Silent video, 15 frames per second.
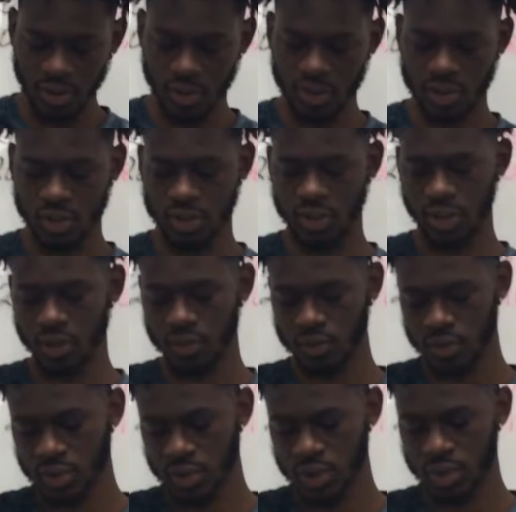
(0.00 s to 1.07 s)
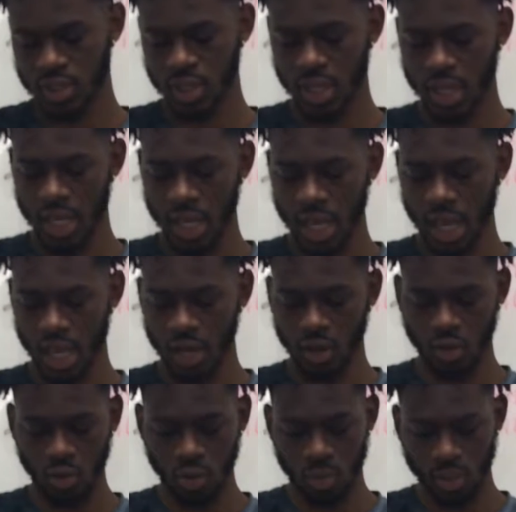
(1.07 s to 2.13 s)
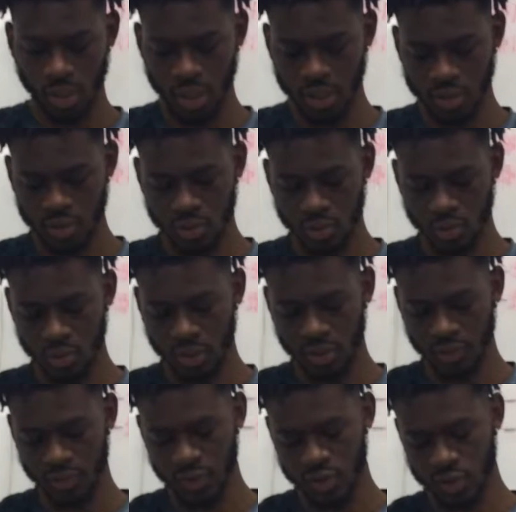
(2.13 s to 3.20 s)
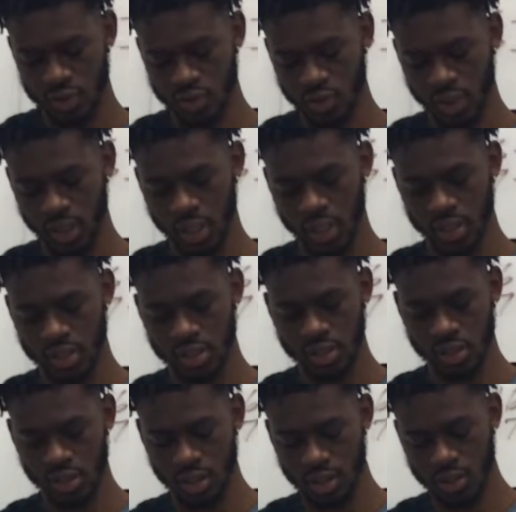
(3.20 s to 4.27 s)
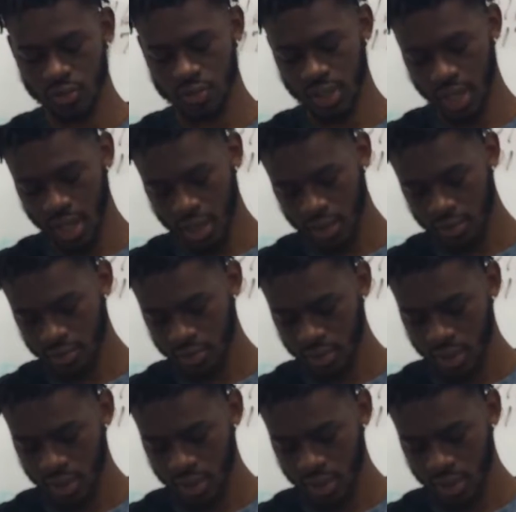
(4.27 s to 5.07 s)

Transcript: goods and services at a lower price through efficient training of staff.